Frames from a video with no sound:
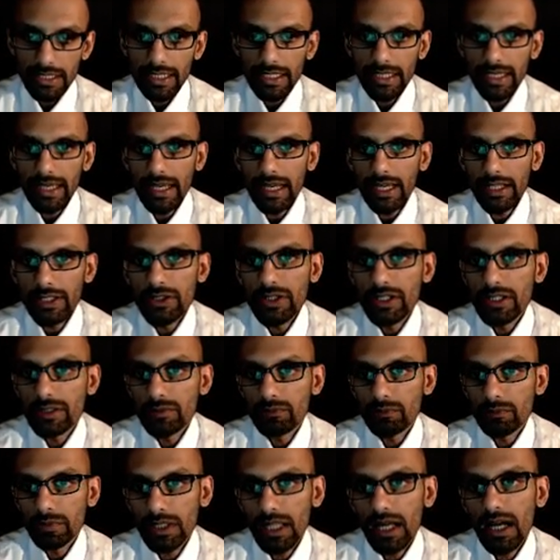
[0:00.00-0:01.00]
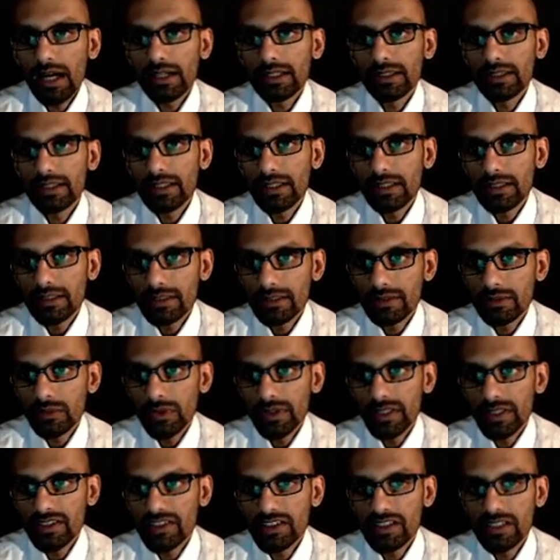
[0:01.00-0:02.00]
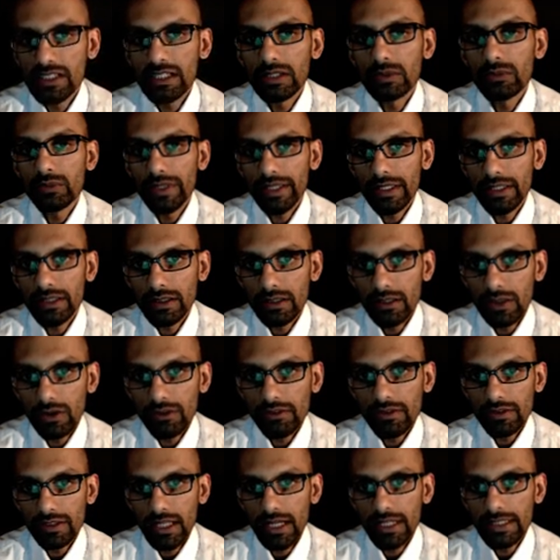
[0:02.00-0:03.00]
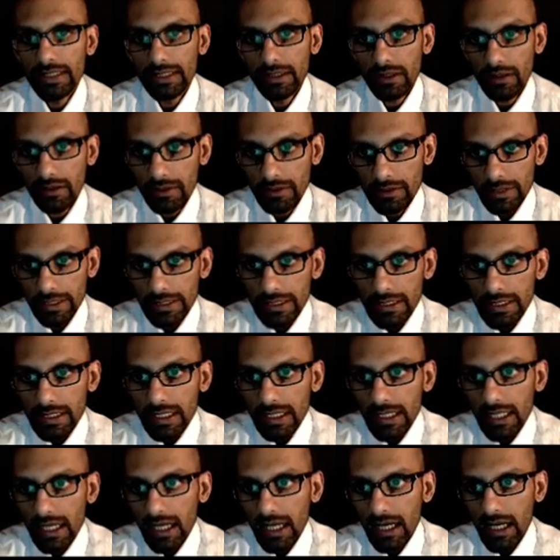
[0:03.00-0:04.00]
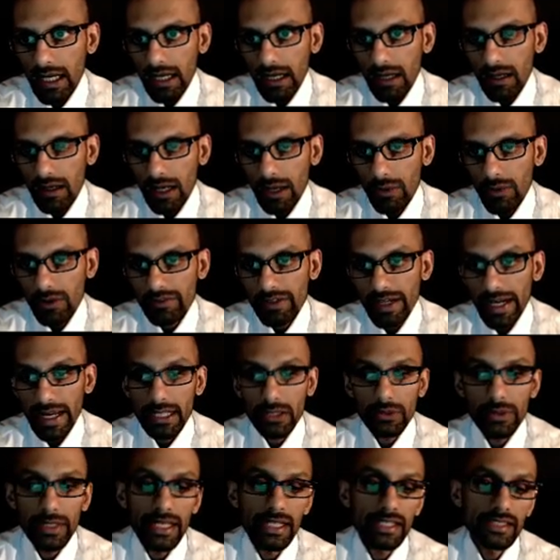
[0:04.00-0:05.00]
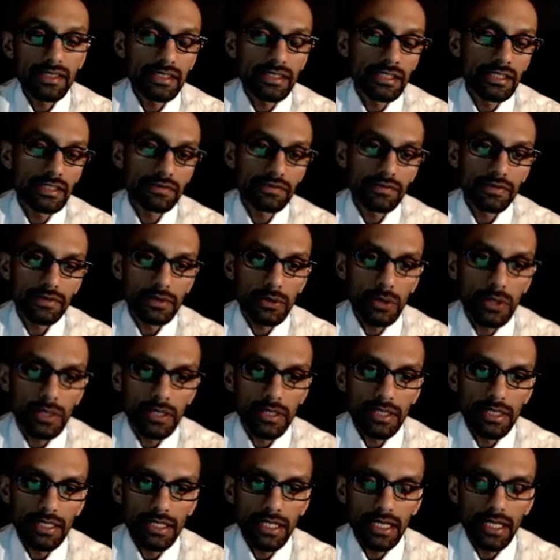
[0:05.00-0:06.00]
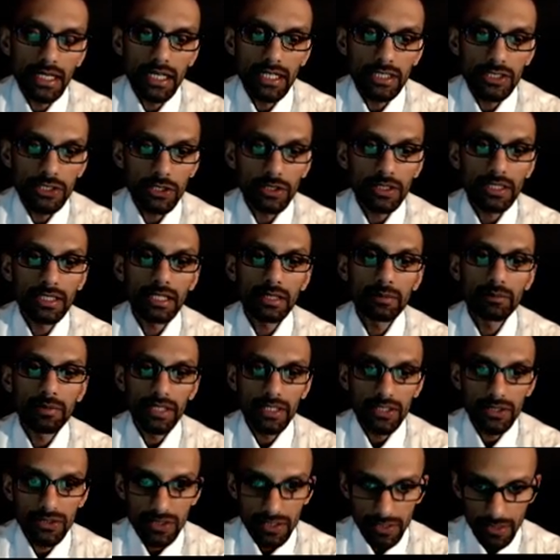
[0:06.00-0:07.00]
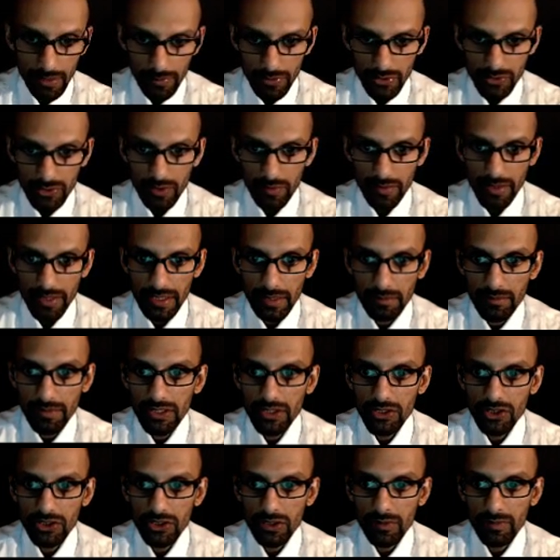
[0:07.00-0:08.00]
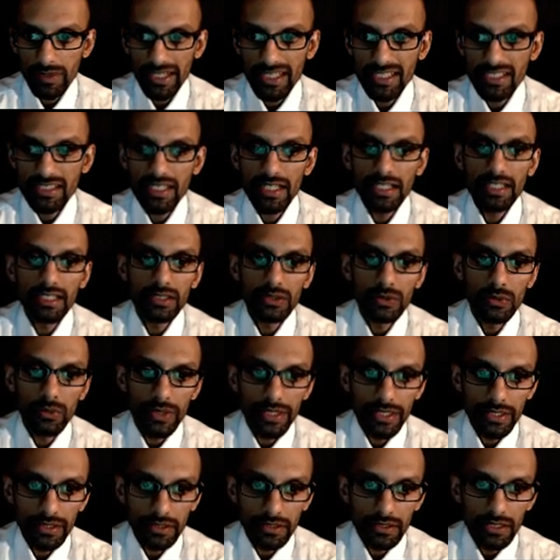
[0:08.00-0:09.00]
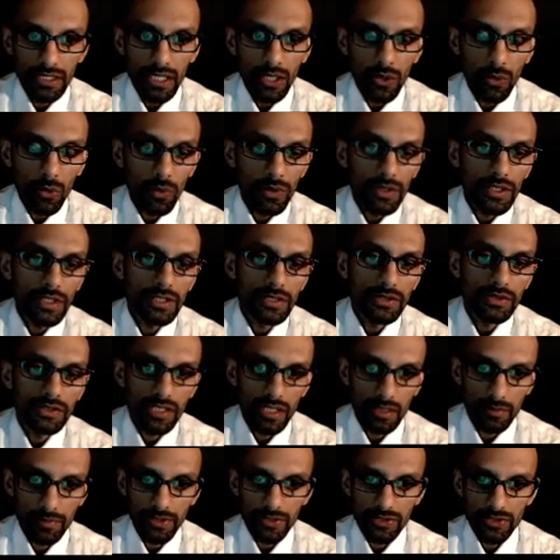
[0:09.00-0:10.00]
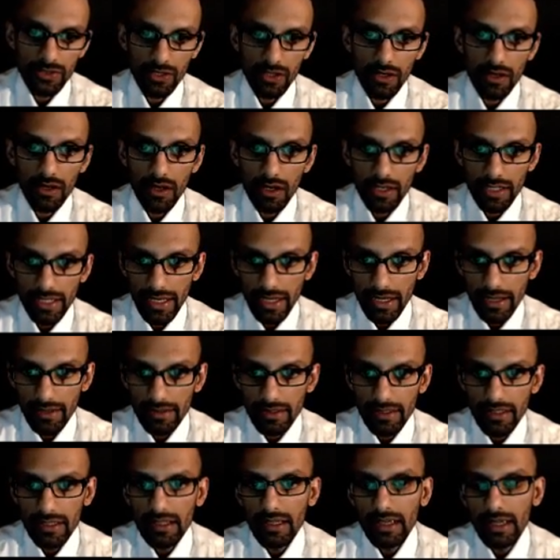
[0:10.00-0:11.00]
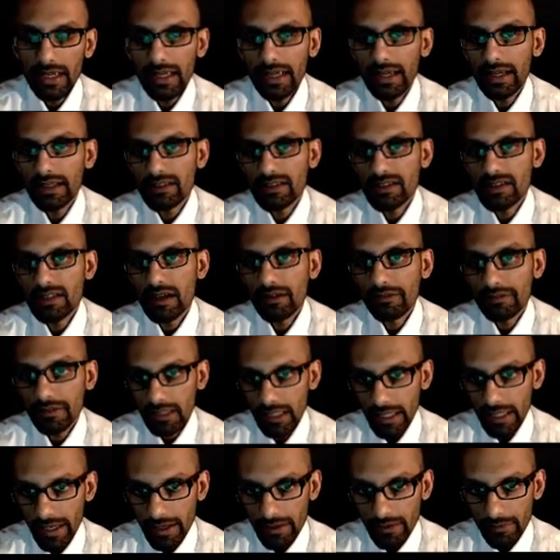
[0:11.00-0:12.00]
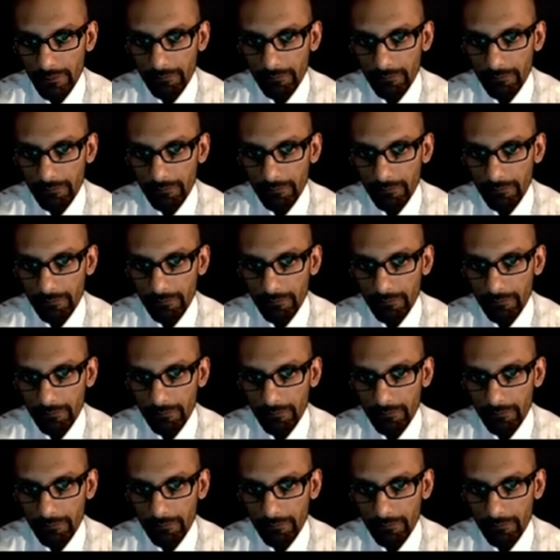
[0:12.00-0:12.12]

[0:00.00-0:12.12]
And you can block this with a skin wheel overlying the artery. However, adequate anesthesia for a tourniquet being used on the upper extremity can be ensured by extending the wheel 1 to 2 centimeters caudad and cephalad.